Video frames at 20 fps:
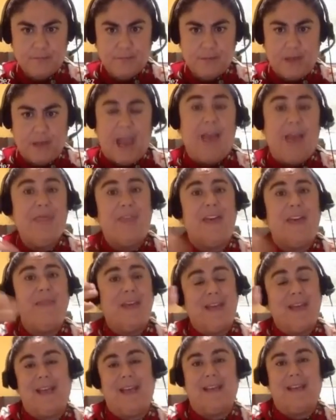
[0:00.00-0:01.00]
And then
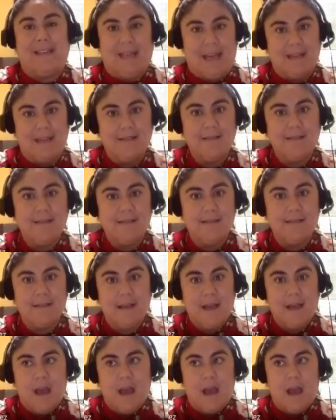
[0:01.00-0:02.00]
they get LENS.
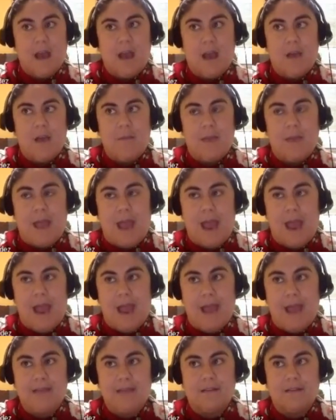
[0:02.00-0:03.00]

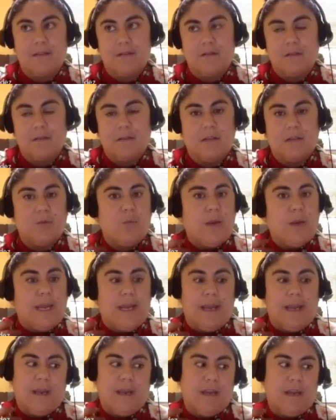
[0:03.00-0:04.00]
And
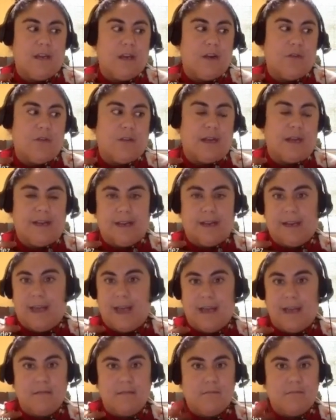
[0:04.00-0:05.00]
we,
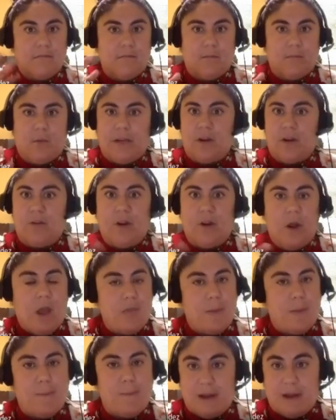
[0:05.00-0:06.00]
again, we don't know how
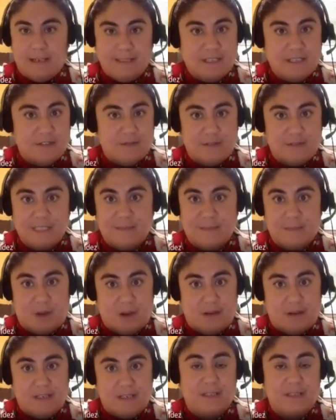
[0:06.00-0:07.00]
the body's going to
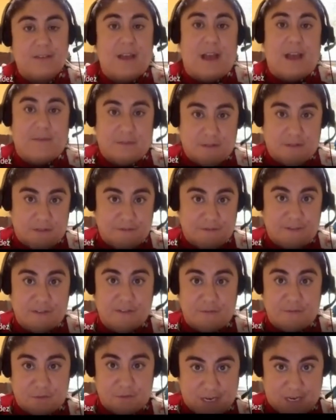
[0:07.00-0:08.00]
respond until after the
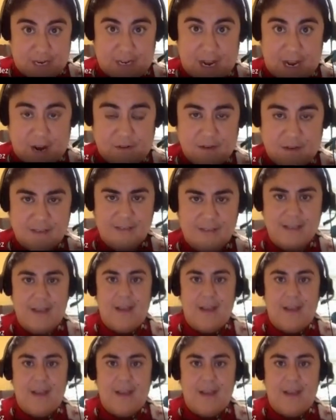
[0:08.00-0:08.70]
first 48 hours.